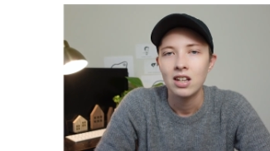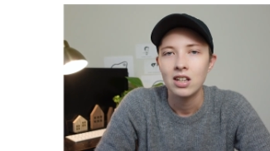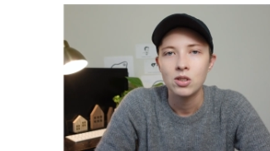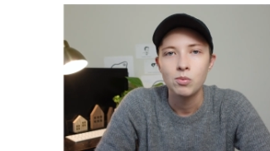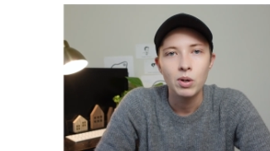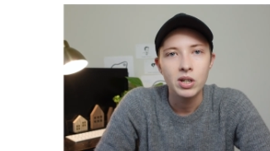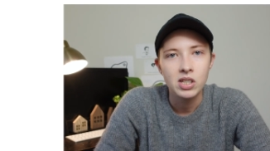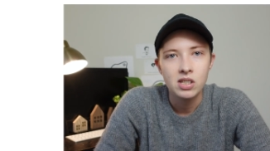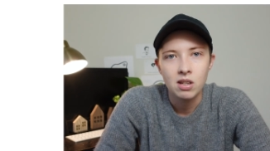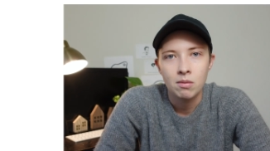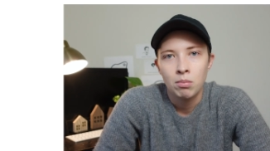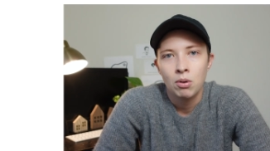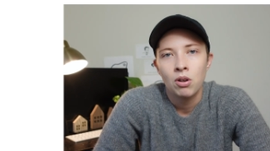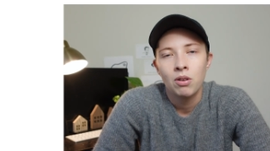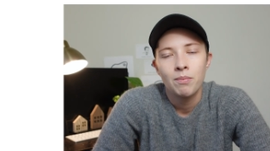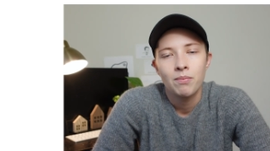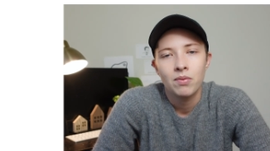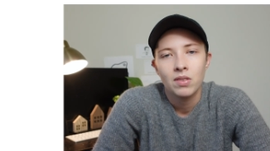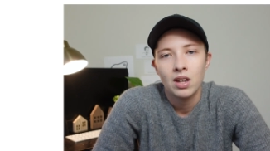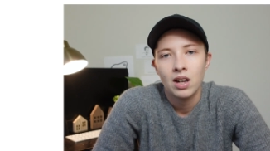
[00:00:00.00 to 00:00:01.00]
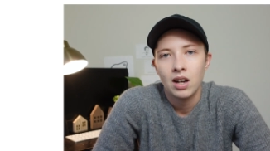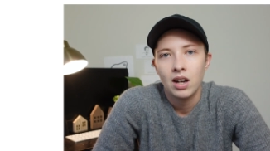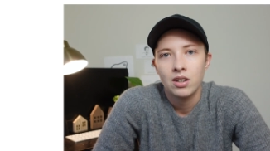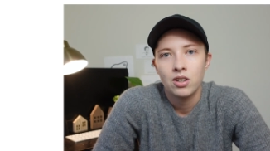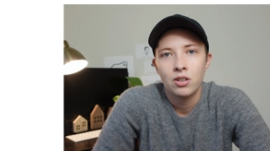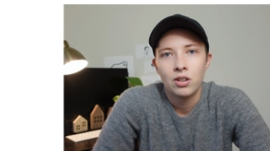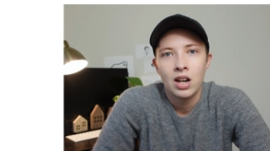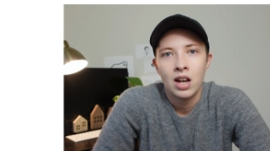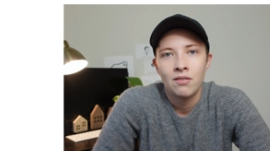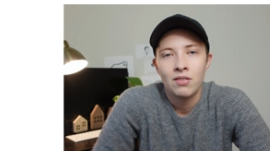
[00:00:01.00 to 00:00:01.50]
It's pretty simple. I
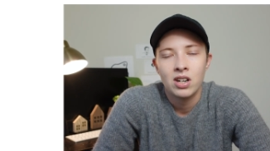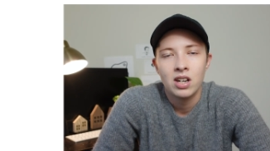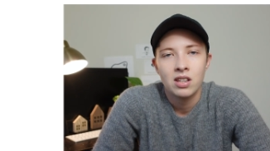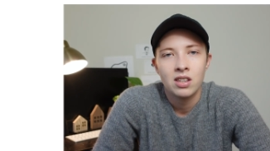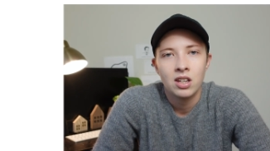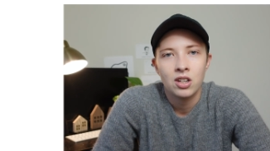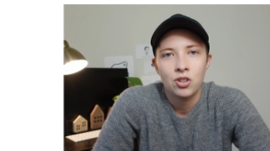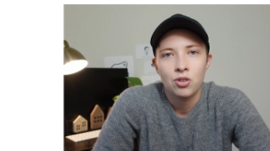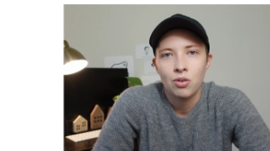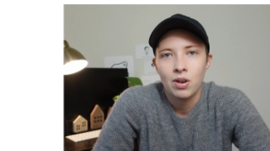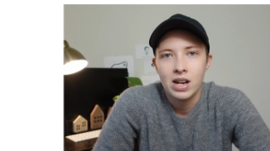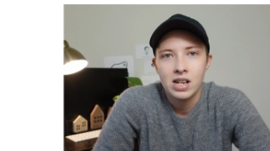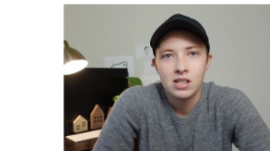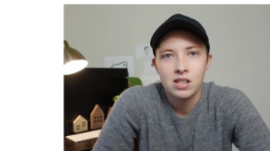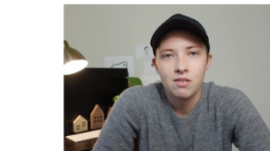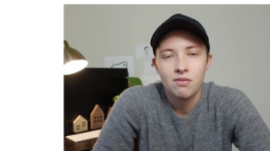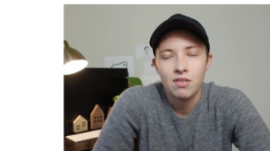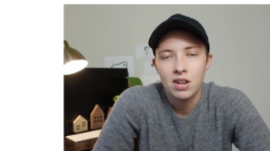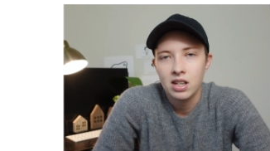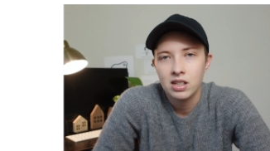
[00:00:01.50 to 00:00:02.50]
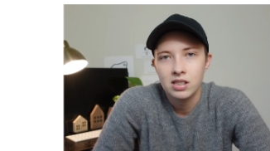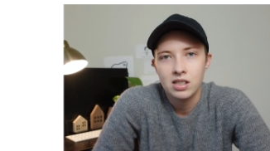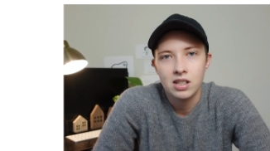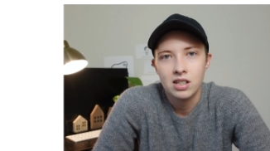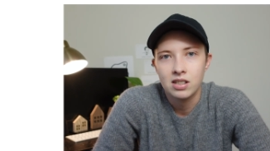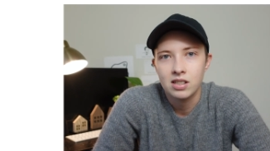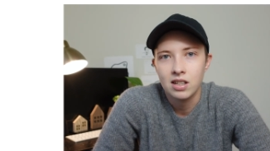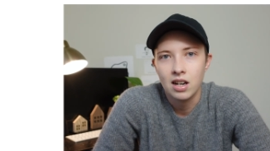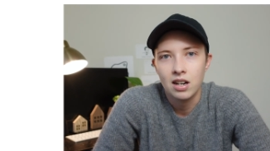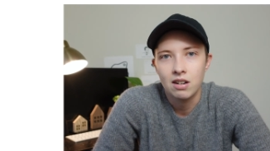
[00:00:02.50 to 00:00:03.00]
don't have anything crazy
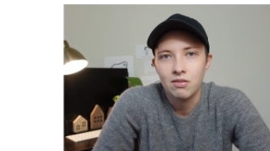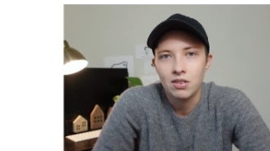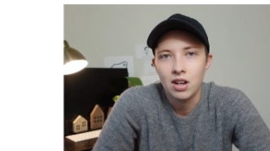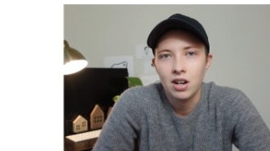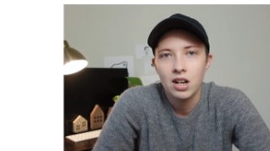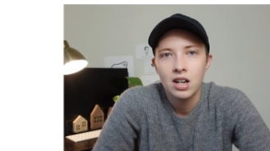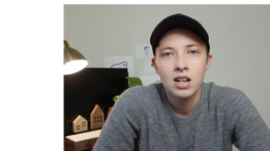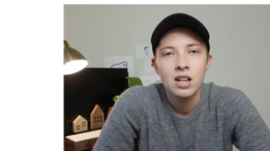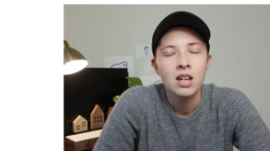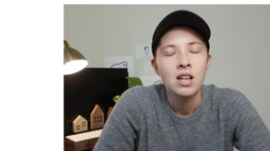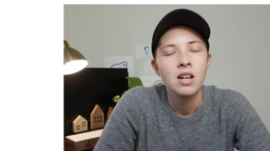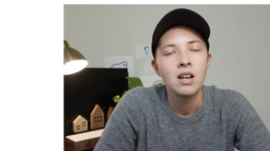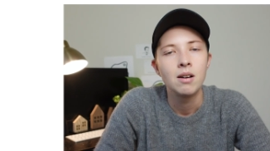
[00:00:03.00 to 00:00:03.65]
fancy inside of here.